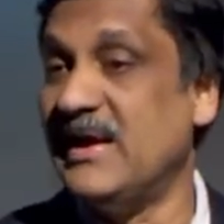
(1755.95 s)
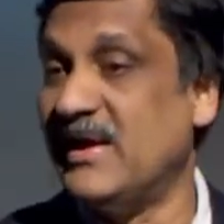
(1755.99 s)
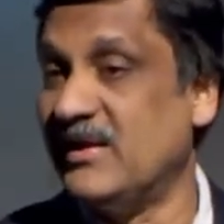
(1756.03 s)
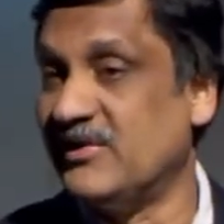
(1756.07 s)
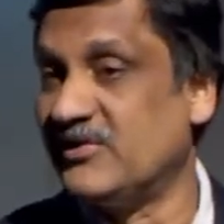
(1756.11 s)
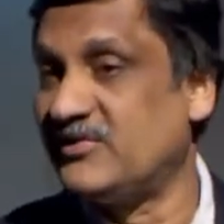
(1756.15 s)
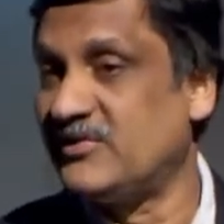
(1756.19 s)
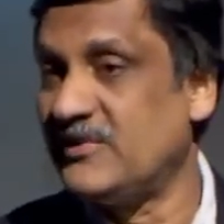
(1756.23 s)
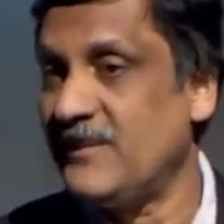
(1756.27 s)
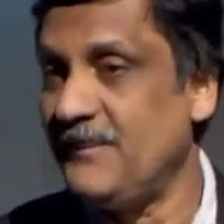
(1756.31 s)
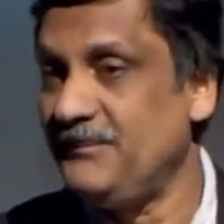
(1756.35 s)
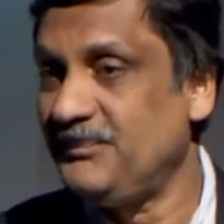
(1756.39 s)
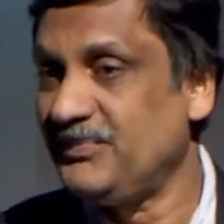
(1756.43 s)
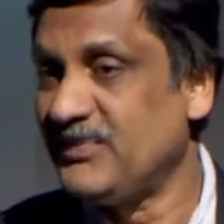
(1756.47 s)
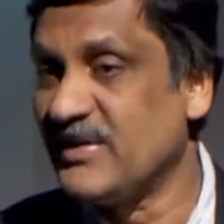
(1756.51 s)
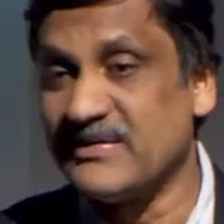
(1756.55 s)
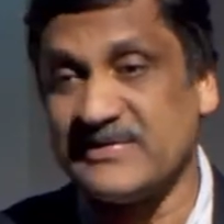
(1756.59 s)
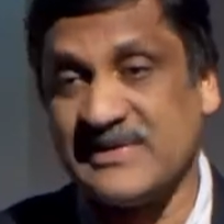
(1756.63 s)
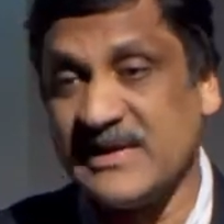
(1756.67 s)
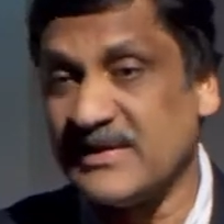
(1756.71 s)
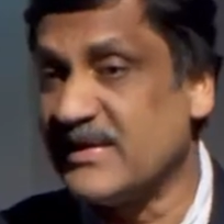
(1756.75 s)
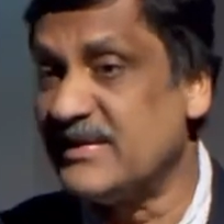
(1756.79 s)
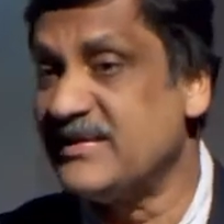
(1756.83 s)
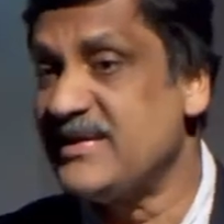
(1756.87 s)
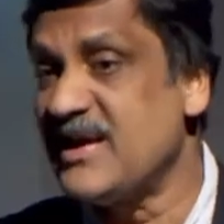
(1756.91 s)
else? It's
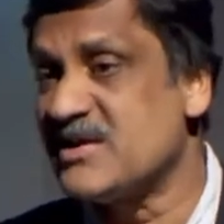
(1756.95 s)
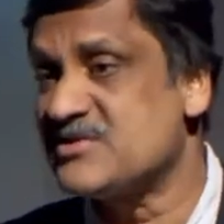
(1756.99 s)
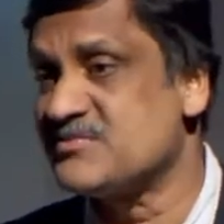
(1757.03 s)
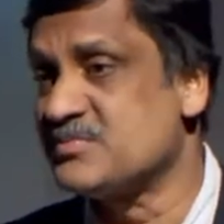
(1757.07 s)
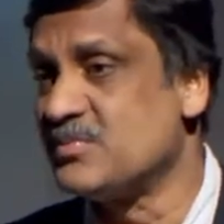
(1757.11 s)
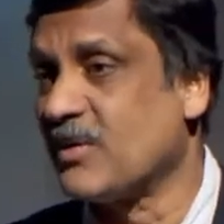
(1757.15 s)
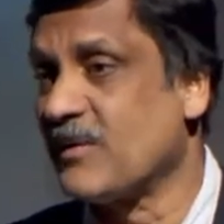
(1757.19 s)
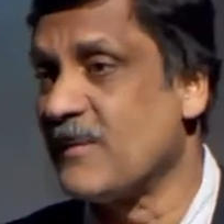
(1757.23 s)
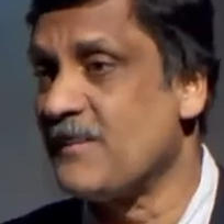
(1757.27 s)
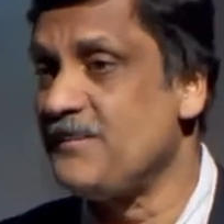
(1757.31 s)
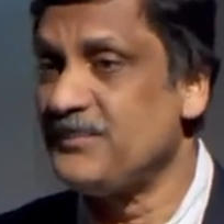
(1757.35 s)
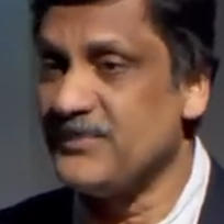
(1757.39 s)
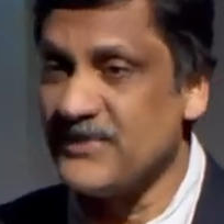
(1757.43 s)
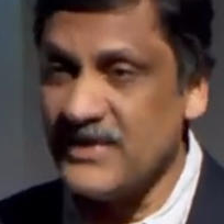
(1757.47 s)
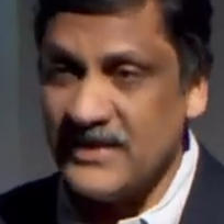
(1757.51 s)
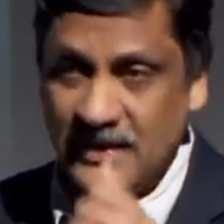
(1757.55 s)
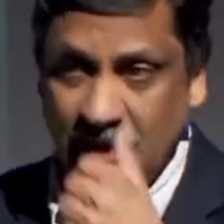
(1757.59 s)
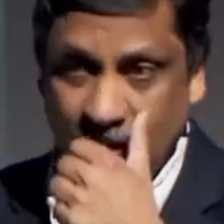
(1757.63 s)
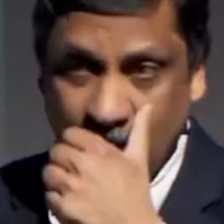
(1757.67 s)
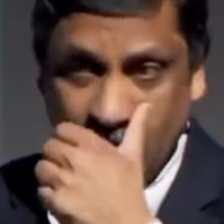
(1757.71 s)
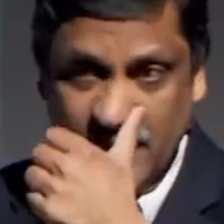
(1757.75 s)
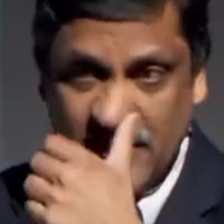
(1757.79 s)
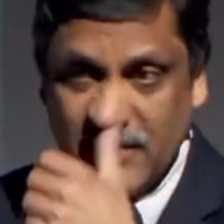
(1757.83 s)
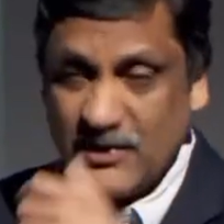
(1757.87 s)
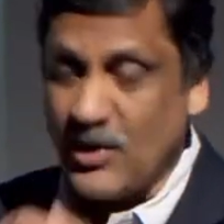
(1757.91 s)
like a textbook.
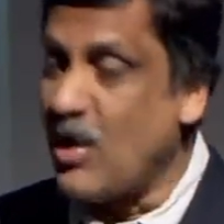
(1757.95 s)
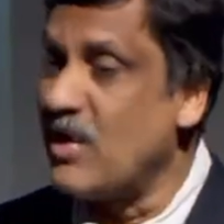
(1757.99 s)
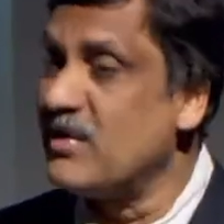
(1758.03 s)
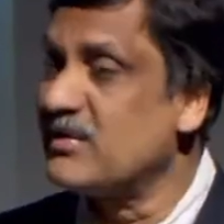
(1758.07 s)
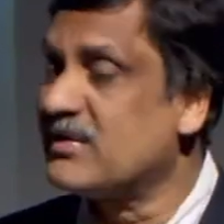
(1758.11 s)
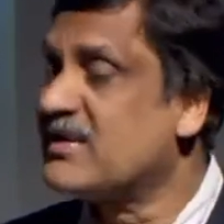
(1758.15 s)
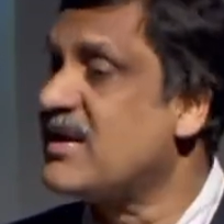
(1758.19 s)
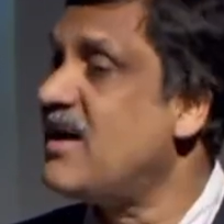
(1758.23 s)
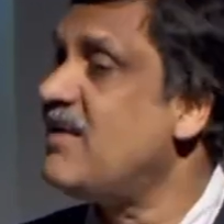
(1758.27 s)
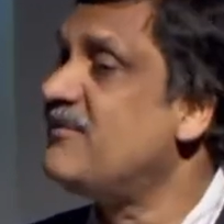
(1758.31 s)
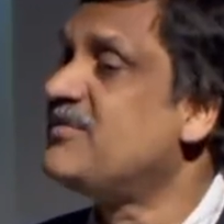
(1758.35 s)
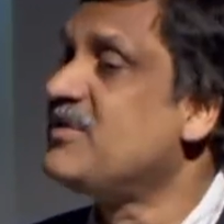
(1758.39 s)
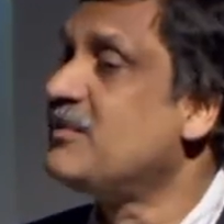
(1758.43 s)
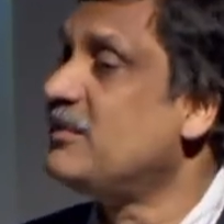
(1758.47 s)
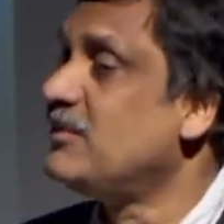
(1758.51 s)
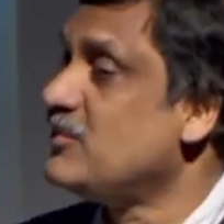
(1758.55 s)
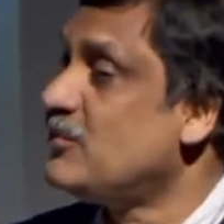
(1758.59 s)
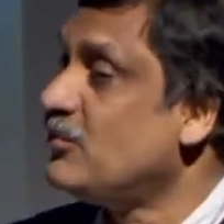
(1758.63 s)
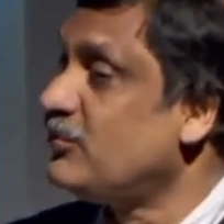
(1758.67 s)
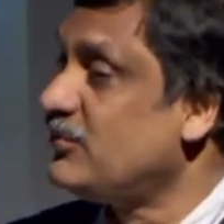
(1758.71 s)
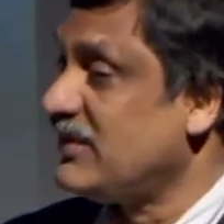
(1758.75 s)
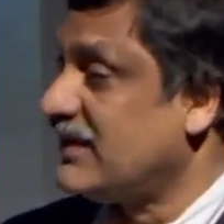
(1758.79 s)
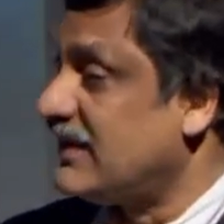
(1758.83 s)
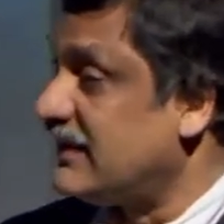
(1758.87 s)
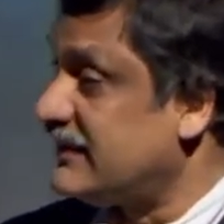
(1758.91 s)
We're all comfortable
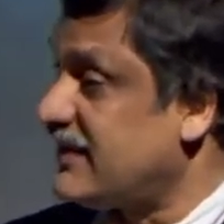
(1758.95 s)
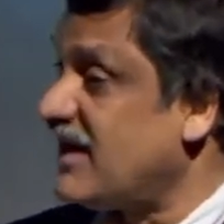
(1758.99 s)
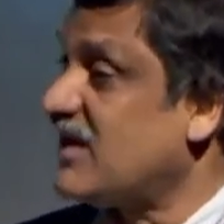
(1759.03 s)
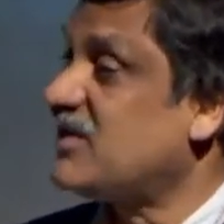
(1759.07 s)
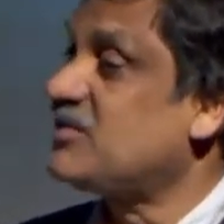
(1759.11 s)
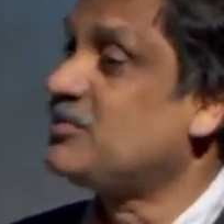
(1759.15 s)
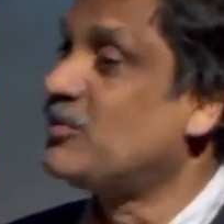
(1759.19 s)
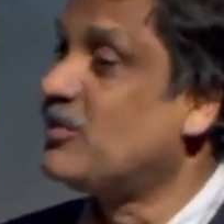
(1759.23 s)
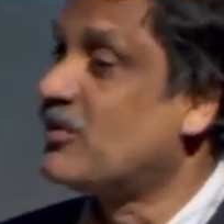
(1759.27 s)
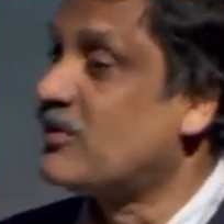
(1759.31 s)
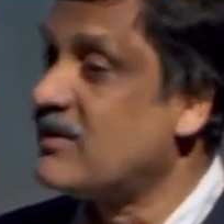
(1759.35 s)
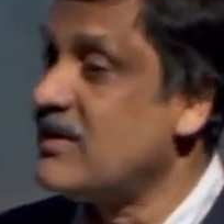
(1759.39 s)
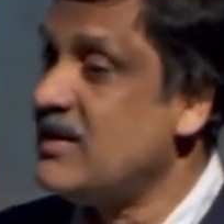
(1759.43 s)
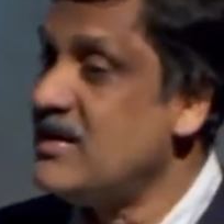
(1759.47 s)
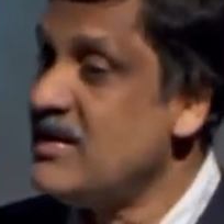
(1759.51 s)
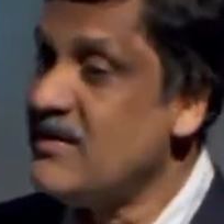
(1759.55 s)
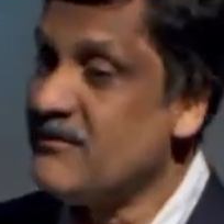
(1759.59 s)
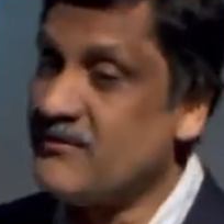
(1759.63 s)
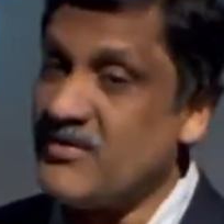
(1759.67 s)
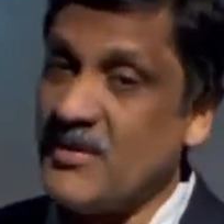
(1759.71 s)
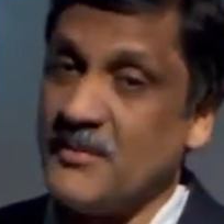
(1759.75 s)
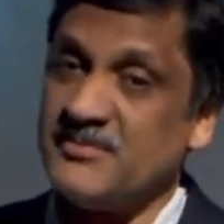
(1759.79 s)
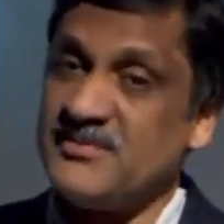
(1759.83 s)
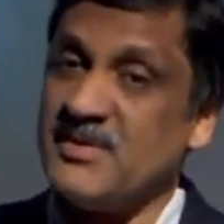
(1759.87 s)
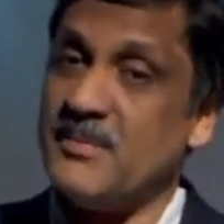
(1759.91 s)
using a textbook
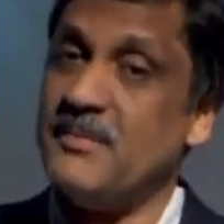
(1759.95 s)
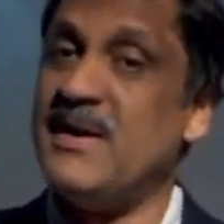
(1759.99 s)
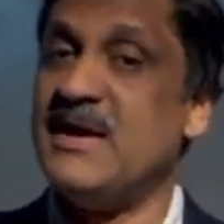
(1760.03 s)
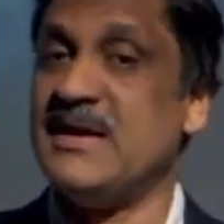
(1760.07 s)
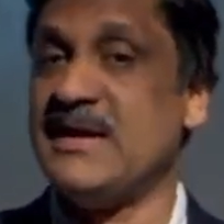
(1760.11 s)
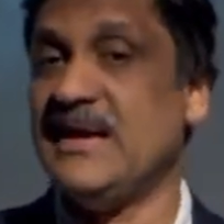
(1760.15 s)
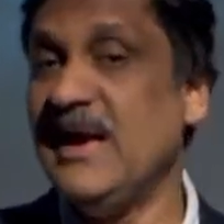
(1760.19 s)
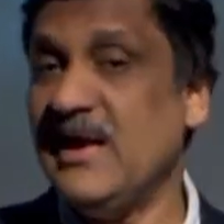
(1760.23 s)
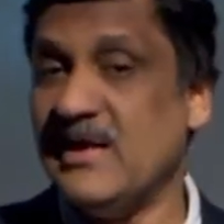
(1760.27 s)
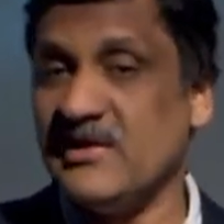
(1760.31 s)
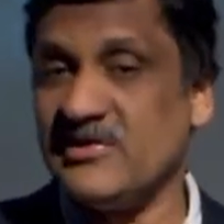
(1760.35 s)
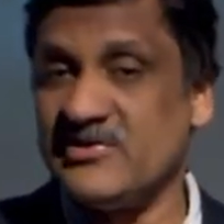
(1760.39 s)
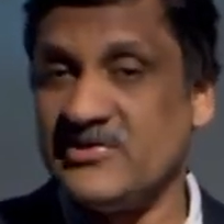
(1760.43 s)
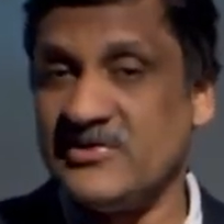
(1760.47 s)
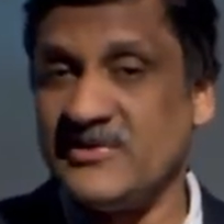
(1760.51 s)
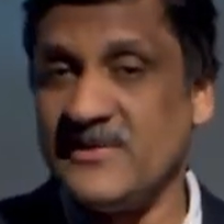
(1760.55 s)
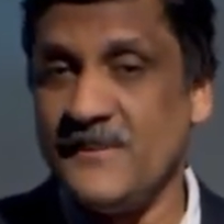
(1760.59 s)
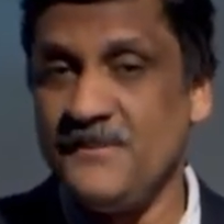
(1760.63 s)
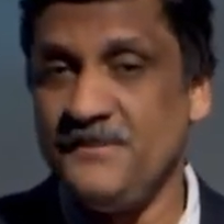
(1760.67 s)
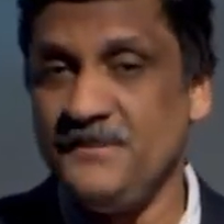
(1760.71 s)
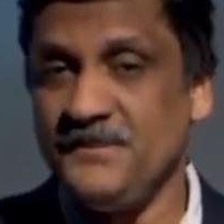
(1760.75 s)
from somebody else.